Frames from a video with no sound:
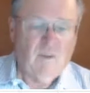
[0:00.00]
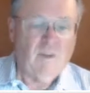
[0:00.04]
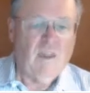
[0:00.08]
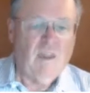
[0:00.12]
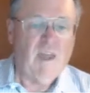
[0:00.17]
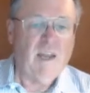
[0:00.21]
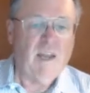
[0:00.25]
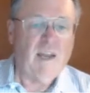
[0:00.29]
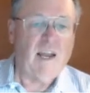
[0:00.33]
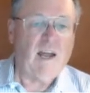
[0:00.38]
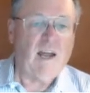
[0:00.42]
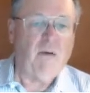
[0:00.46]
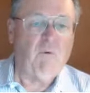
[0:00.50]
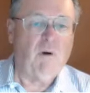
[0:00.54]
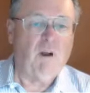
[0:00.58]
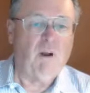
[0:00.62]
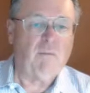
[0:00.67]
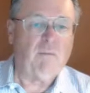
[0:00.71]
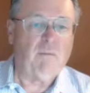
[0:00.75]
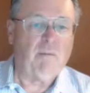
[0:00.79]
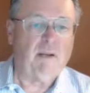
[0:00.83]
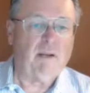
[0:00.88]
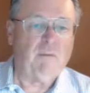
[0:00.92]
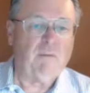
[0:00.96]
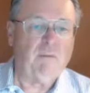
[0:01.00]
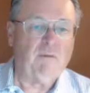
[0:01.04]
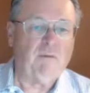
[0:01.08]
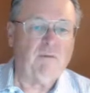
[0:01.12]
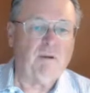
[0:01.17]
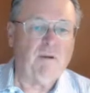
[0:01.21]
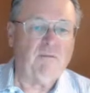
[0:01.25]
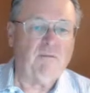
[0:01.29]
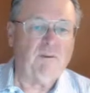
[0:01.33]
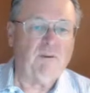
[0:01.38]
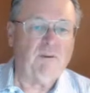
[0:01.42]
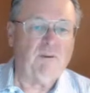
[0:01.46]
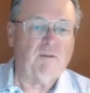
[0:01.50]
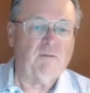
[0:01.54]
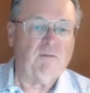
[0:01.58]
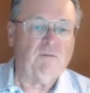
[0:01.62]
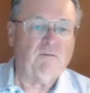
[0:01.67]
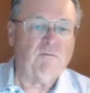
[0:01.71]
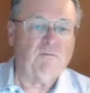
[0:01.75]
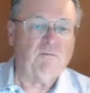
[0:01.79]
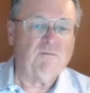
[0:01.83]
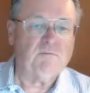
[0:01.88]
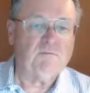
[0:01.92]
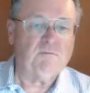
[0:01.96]
then I want to pick up the revenue.
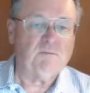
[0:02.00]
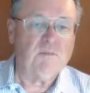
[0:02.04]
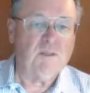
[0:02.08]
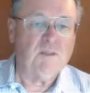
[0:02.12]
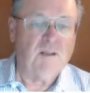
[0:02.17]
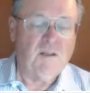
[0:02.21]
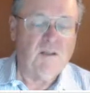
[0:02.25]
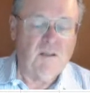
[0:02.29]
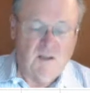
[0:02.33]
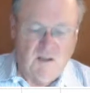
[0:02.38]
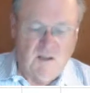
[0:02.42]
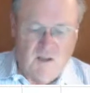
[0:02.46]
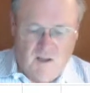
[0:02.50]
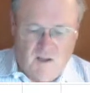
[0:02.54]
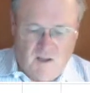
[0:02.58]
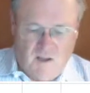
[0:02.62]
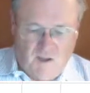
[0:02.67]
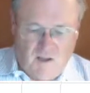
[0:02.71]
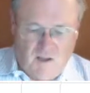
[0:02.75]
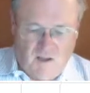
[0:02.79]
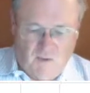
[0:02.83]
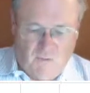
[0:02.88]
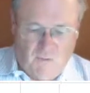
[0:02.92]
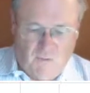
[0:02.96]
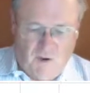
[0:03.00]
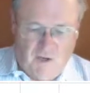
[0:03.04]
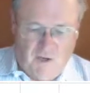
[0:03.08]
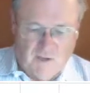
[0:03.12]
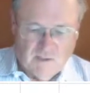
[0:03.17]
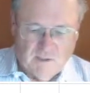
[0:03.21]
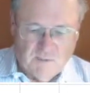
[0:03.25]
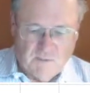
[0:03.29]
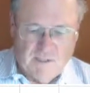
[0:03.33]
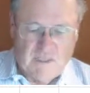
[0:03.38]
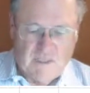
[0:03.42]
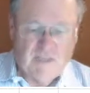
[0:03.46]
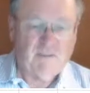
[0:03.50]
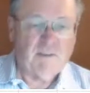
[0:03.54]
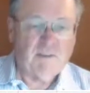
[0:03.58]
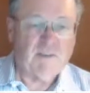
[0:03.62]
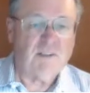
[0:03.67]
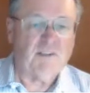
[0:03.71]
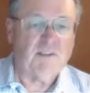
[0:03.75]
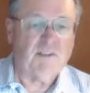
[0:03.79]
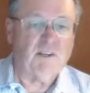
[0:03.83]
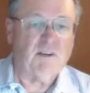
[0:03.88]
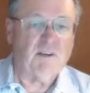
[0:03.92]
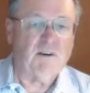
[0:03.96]
Otherwise, I'm going to give it
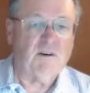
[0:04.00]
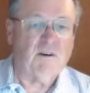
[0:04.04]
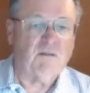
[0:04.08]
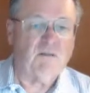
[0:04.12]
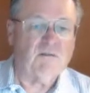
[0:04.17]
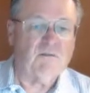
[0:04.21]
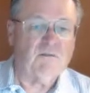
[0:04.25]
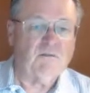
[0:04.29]
a 0.